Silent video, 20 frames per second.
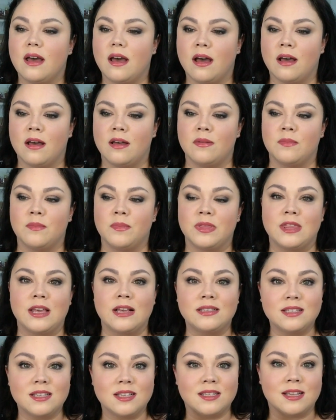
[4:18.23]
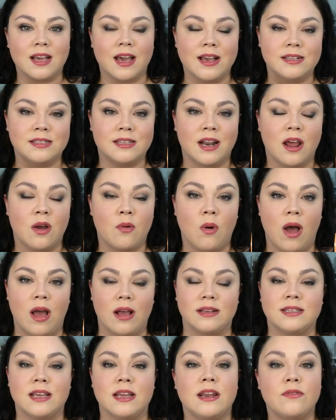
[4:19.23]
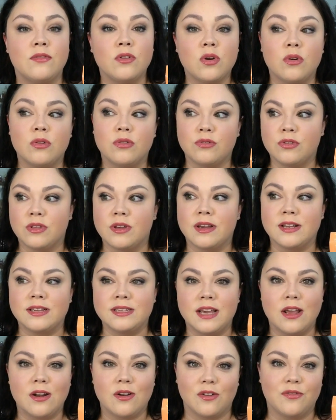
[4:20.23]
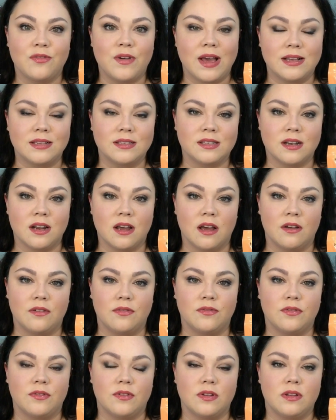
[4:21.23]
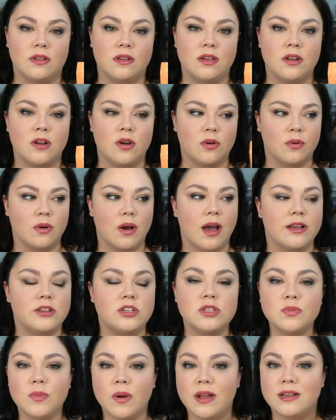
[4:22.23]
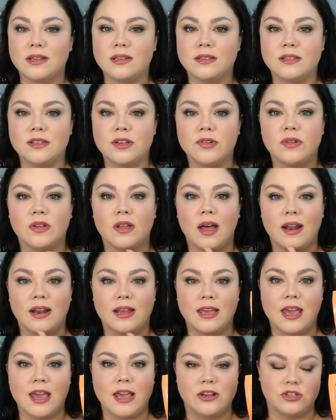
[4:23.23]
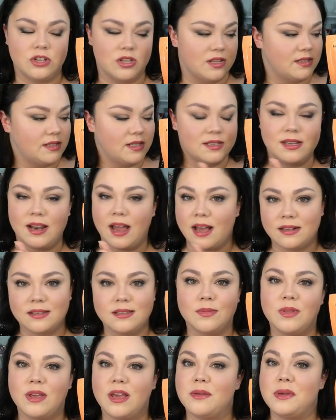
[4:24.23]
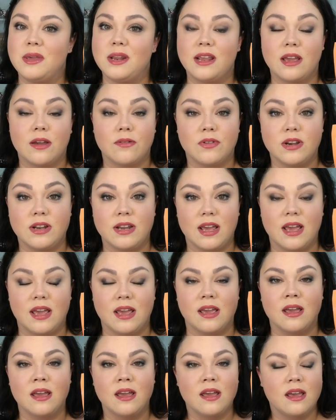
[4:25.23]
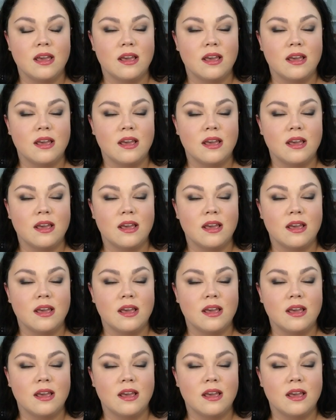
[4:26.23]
Um, but that's the size that I want because I never go through the container fast enough. You know, I just want cereal on occasion. This is not something I'm eating every day.